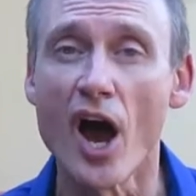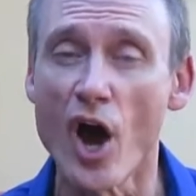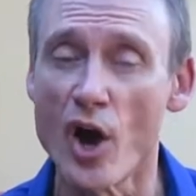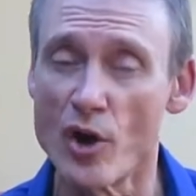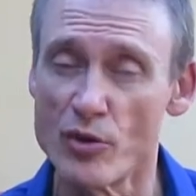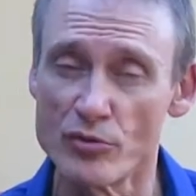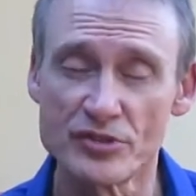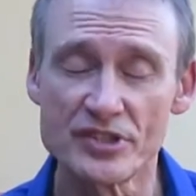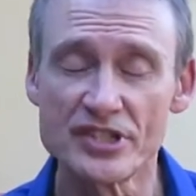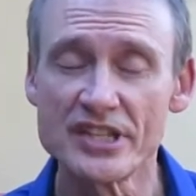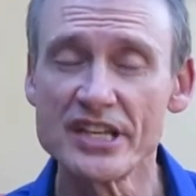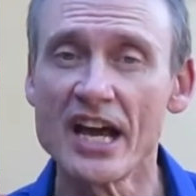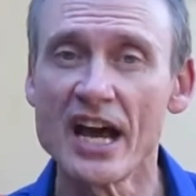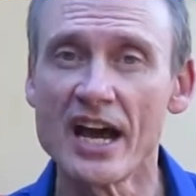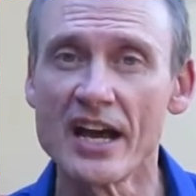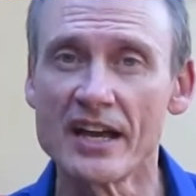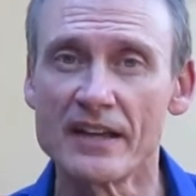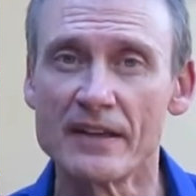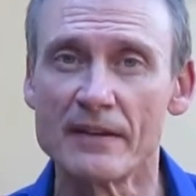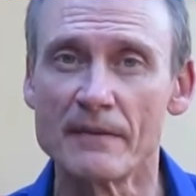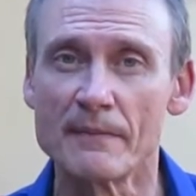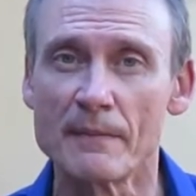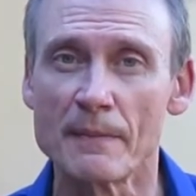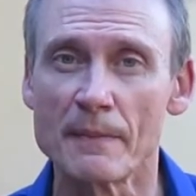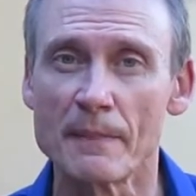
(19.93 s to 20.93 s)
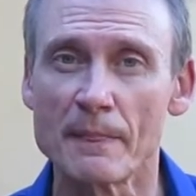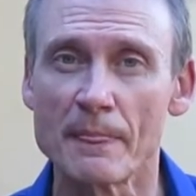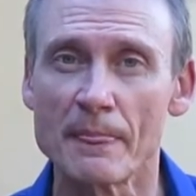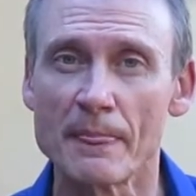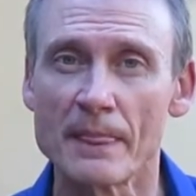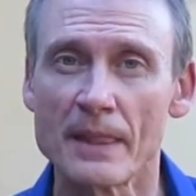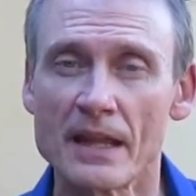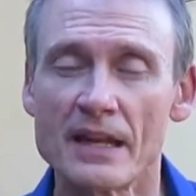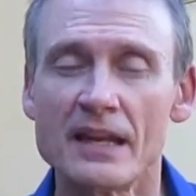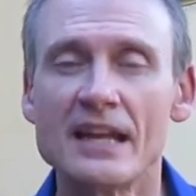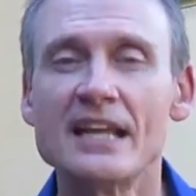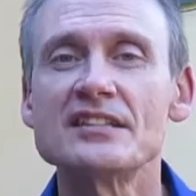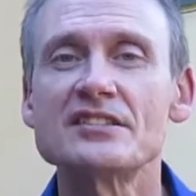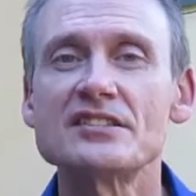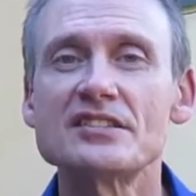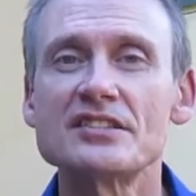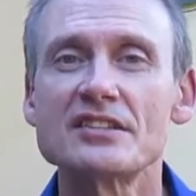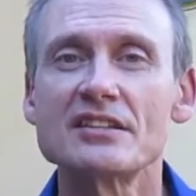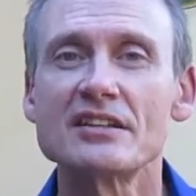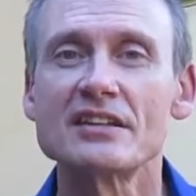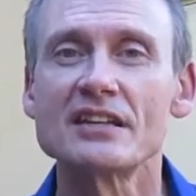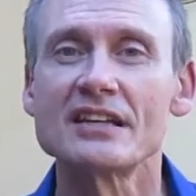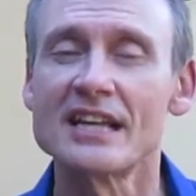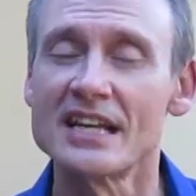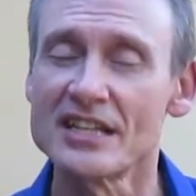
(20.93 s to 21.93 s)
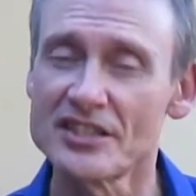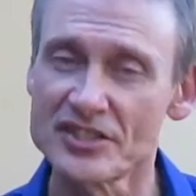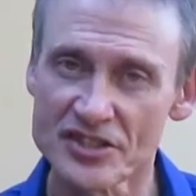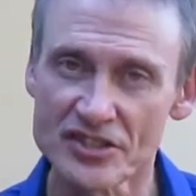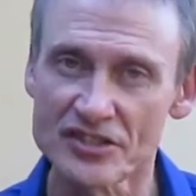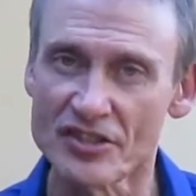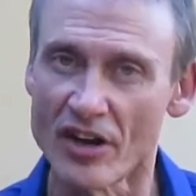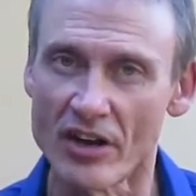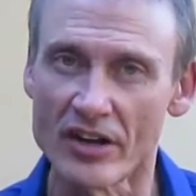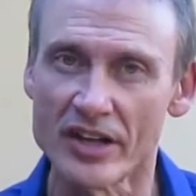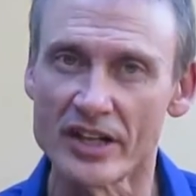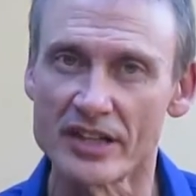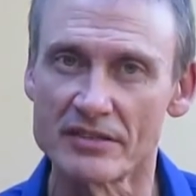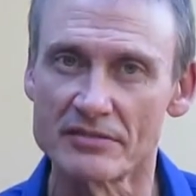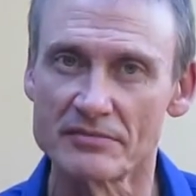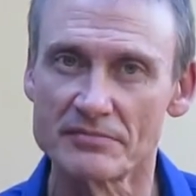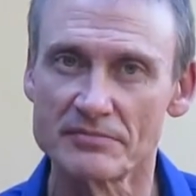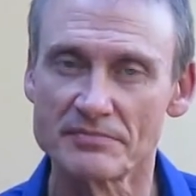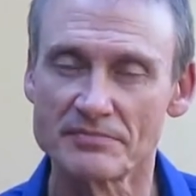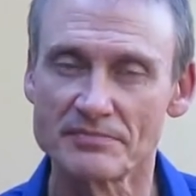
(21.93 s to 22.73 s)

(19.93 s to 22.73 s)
OTA. Let's get started.